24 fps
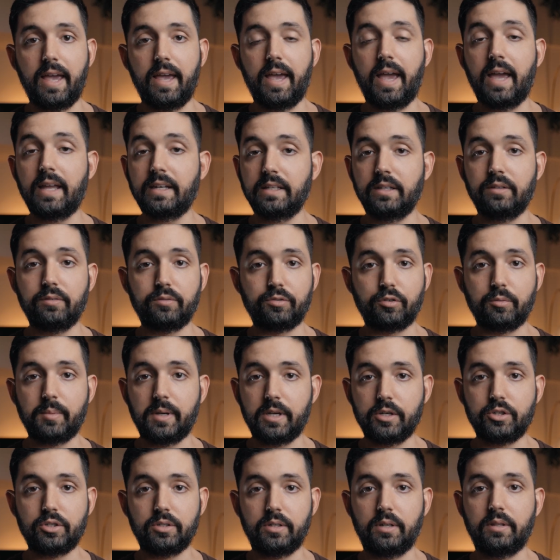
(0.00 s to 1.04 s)
any
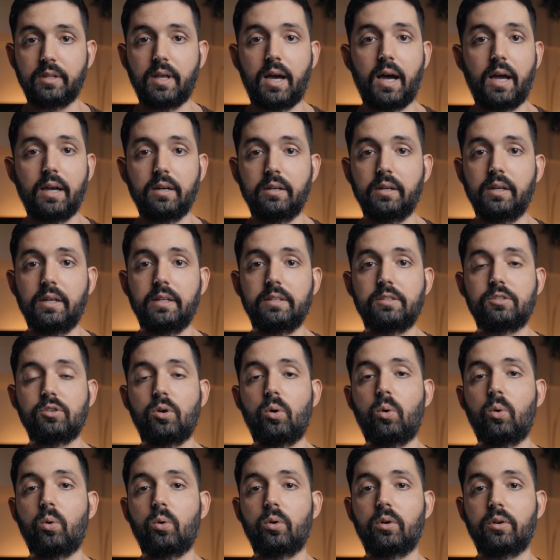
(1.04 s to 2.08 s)
information in the highlights
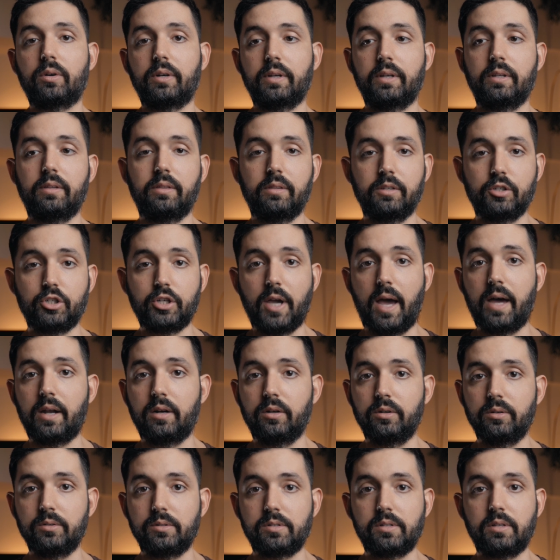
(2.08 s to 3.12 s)
or in the
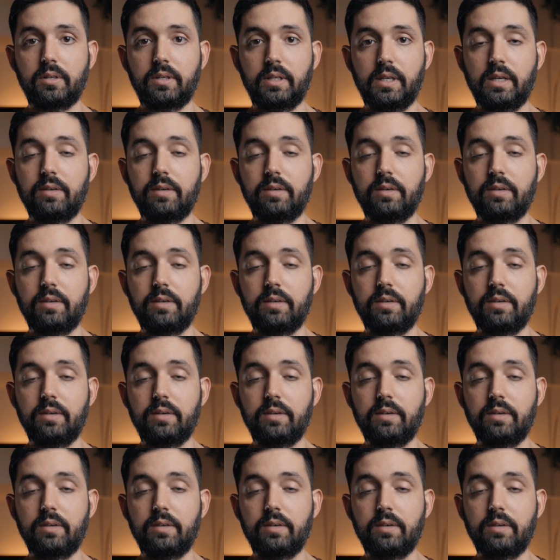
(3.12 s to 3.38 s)
shadows.